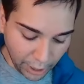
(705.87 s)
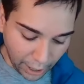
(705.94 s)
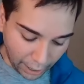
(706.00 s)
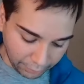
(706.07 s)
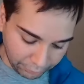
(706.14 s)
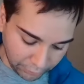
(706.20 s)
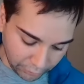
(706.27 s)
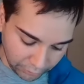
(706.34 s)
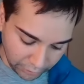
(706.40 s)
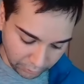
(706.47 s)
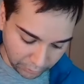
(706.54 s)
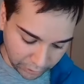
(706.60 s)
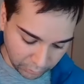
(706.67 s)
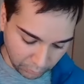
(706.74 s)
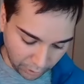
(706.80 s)
I feel here
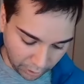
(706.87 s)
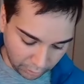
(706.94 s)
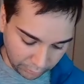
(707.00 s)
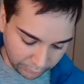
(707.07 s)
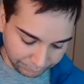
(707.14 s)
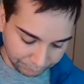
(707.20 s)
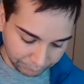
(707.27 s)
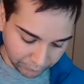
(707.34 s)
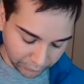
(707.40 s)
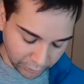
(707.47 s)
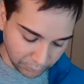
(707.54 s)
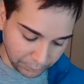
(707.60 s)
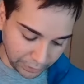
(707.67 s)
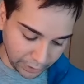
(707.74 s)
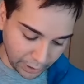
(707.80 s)
as well,
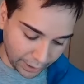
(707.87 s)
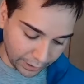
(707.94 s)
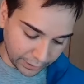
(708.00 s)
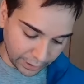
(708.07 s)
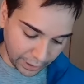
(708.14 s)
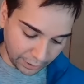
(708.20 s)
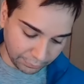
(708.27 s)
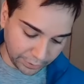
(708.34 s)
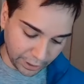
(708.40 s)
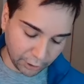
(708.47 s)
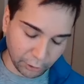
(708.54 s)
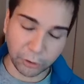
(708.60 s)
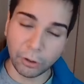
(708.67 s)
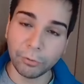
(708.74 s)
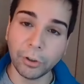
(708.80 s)
you're being guided to kind of take
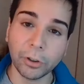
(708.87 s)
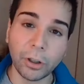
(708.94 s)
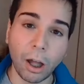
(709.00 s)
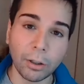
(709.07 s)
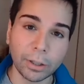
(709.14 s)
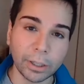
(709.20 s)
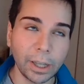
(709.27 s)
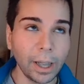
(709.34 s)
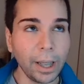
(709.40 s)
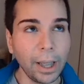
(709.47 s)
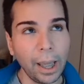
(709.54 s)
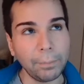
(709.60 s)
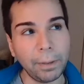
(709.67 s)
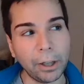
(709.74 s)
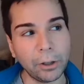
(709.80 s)
control of your thoughts
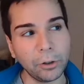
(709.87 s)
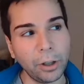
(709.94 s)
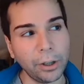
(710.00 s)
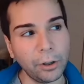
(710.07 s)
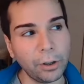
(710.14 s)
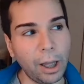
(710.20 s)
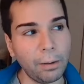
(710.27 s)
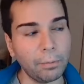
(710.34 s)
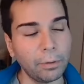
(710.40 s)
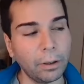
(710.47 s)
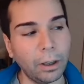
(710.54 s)
and make sure that you're not...